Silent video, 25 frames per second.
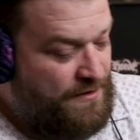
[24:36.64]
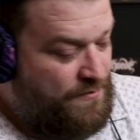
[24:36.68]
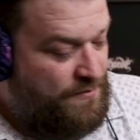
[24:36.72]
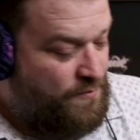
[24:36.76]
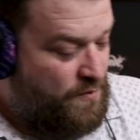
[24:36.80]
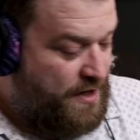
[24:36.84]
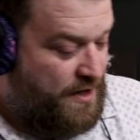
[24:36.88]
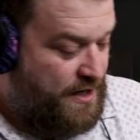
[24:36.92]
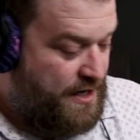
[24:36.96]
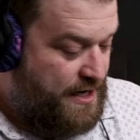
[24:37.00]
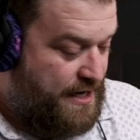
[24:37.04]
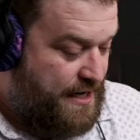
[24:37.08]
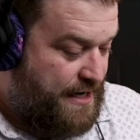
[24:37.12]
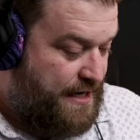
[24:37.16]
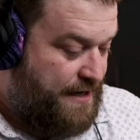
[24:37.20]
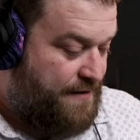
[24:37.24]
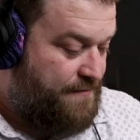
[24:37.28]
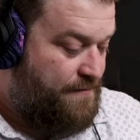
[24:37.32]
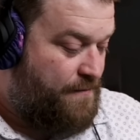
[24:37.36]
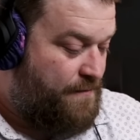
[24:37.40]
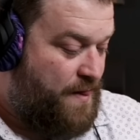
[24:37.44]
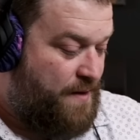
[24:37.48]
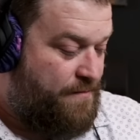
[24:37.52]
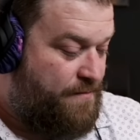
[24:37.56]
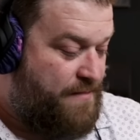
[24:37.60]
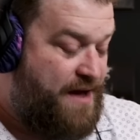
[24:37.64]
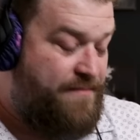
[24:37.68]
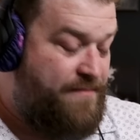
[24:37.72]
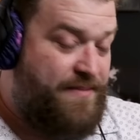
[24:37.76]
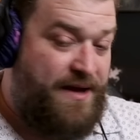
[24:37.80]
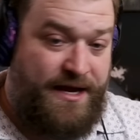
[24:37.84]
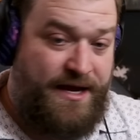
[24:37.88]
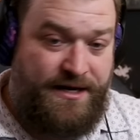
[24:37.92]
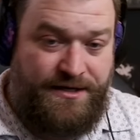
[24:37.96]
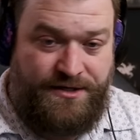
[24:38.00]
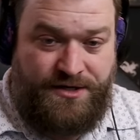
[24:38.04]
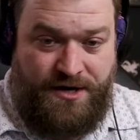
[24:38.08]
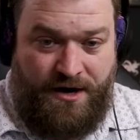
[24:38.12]
we're uh, my
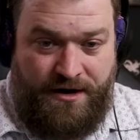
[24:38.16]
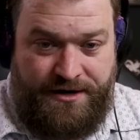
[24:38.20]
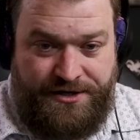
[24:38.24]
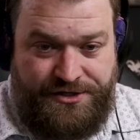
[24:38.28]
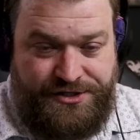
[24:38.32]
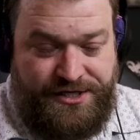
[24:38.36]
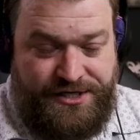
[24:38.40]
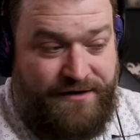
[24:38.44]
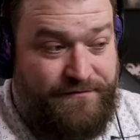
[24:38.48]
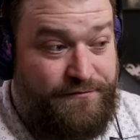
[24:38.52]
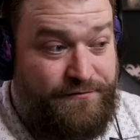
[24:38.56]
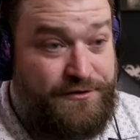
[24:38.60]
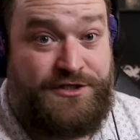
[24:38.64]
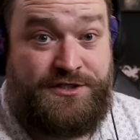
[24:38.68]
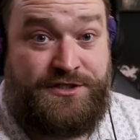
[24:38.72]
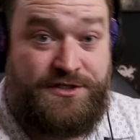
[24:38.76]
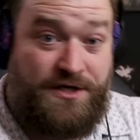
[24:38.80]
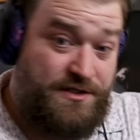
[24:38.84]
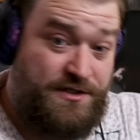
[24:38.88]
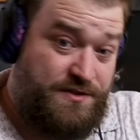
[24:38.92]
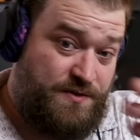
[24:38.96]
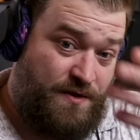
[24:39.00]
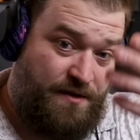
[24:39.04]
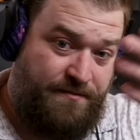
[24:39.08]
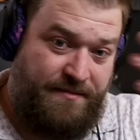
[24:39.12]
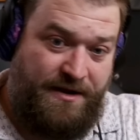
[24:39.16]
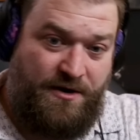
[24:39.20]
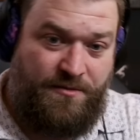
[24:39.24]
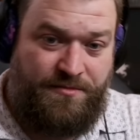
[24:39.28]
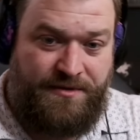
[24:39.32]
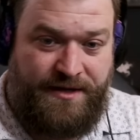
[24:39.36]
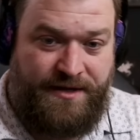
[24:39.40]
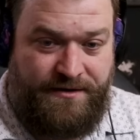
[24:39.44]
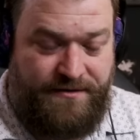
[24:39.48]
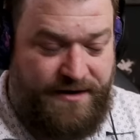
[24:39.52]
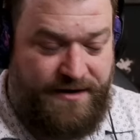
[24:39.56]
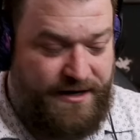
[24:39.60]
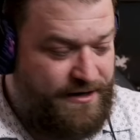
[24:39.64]
band Kardashev, which is also on Metal
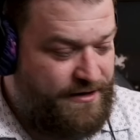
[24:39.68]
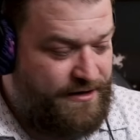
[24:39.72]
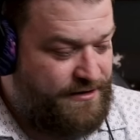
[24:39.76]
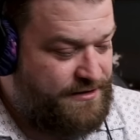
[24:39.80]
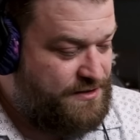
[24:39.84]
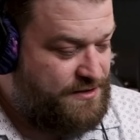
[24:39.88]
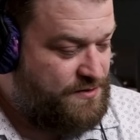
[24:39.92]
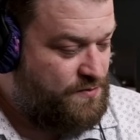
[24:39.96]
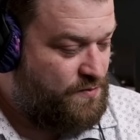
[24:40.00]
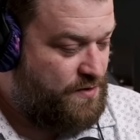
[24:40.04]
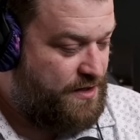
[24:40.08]
Blade Records,